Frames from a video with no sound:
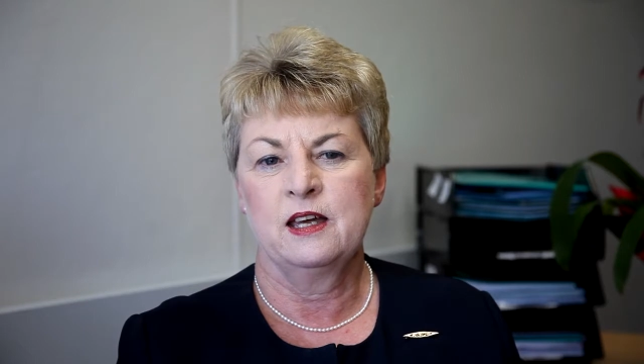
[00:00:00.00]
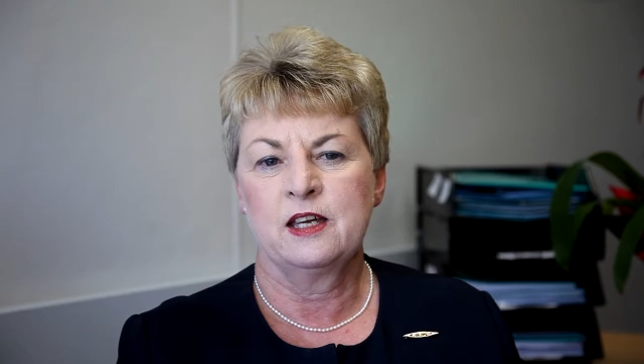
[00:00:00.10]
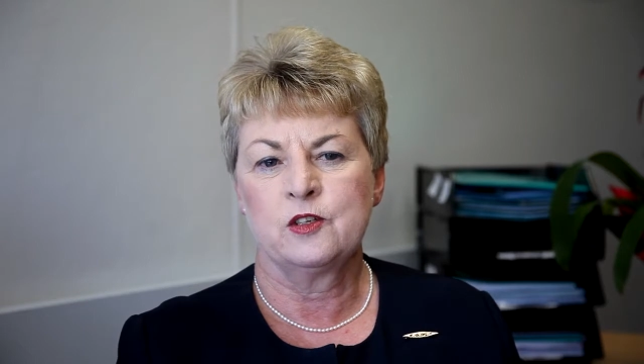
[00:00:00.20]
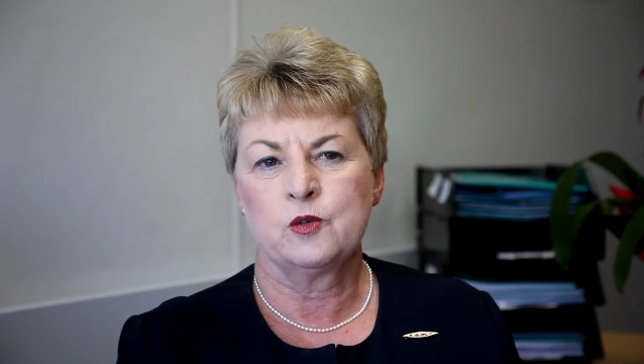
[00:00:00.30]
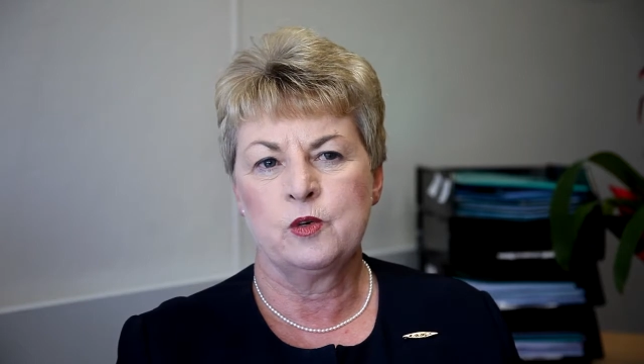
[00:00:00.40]

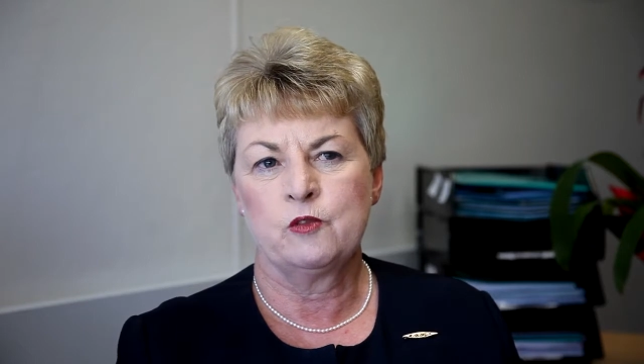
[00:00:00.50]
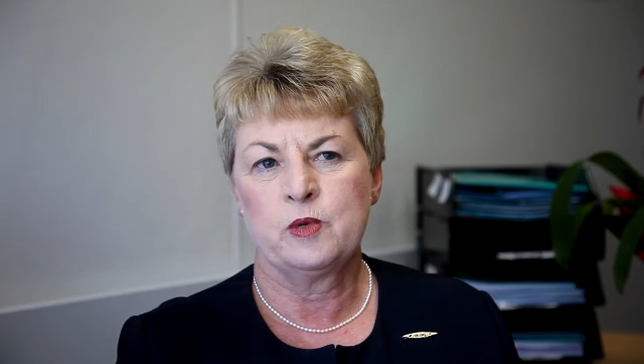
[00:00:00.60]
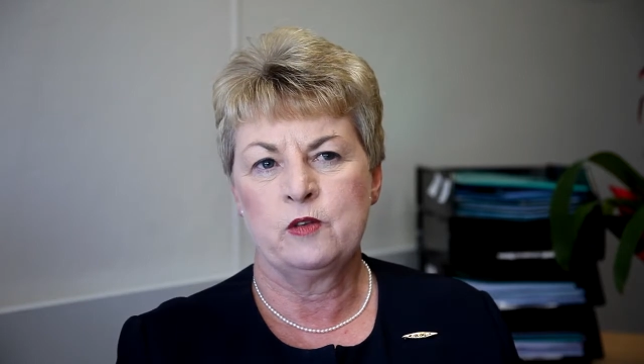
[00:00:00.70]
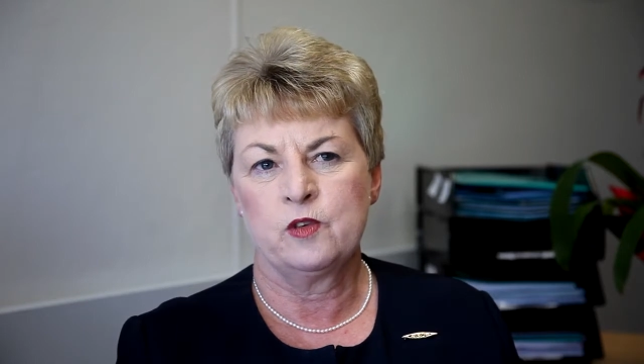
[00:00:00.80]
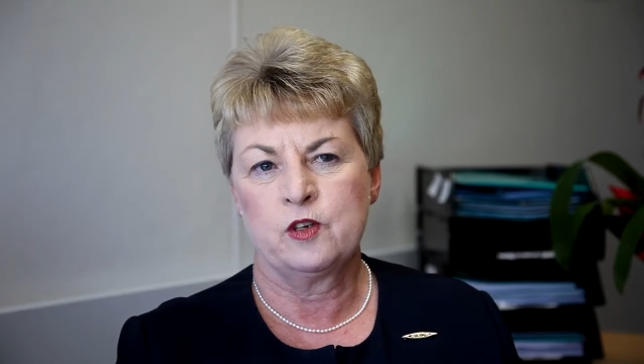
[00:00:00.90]
And we've
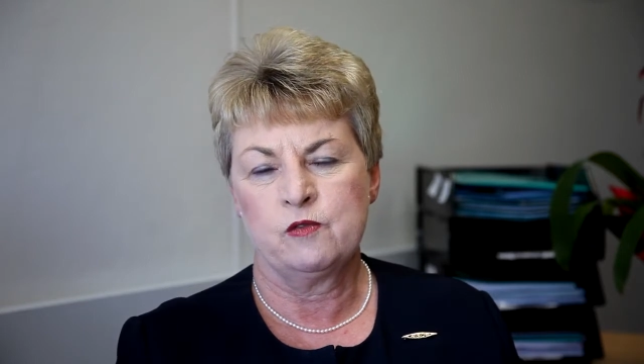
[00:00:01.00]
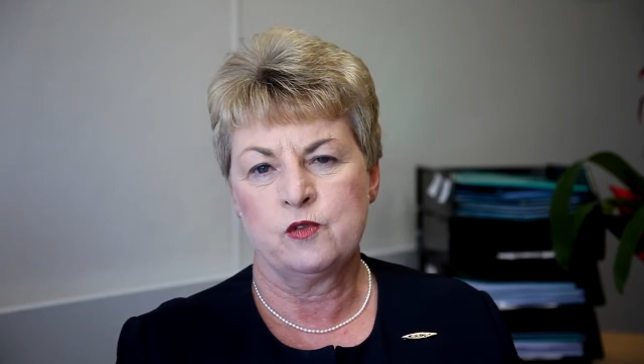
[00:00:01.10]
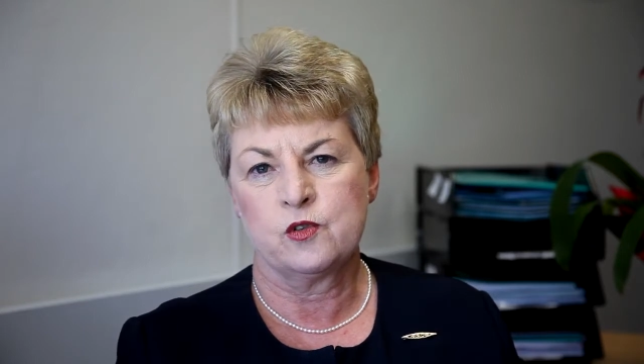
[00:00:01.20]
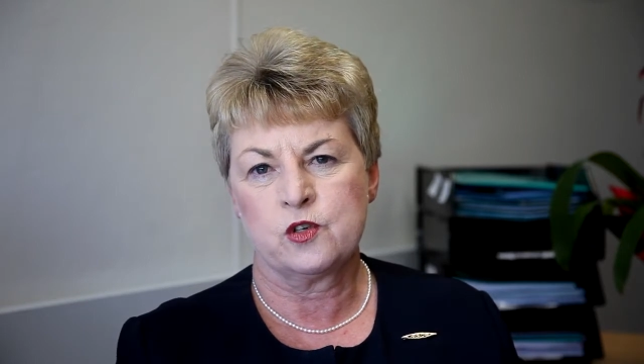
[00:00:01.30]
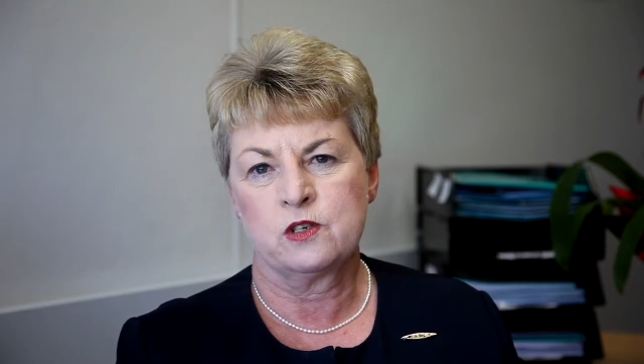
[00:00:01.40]
been very
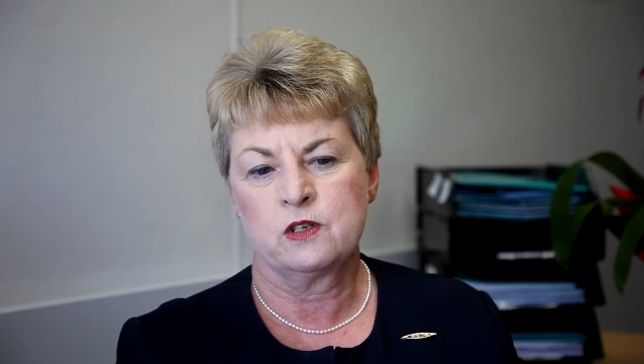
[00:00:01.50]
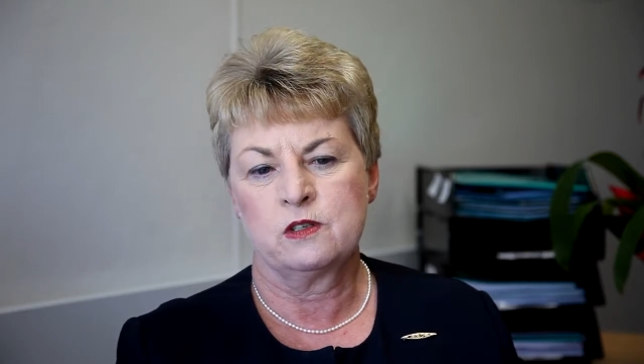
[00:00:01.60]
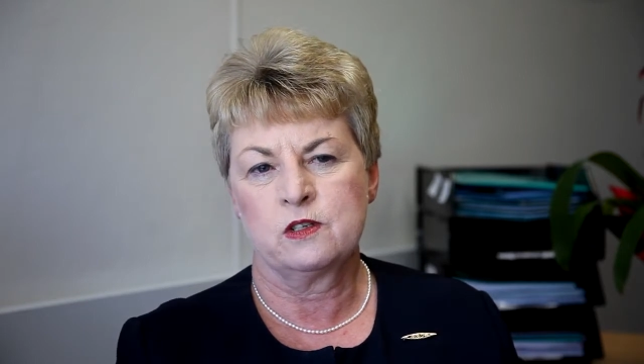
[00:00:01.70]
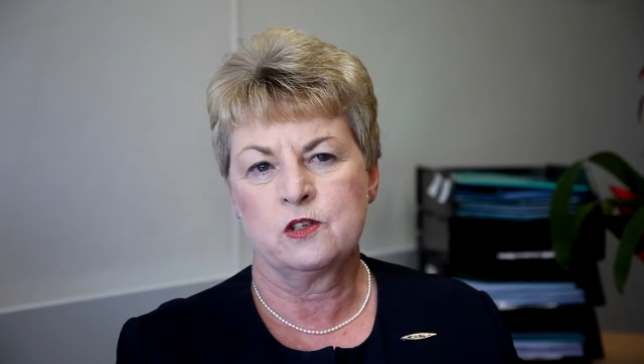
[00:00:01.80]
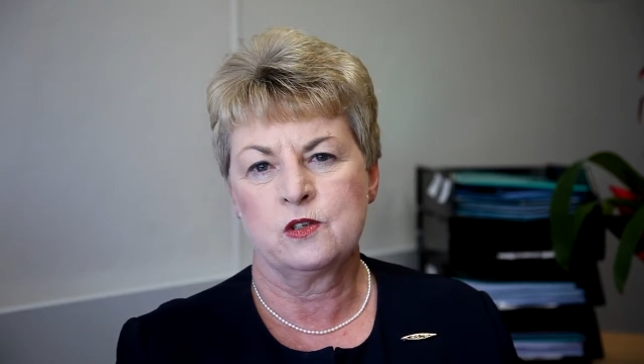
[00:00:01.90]
fortunate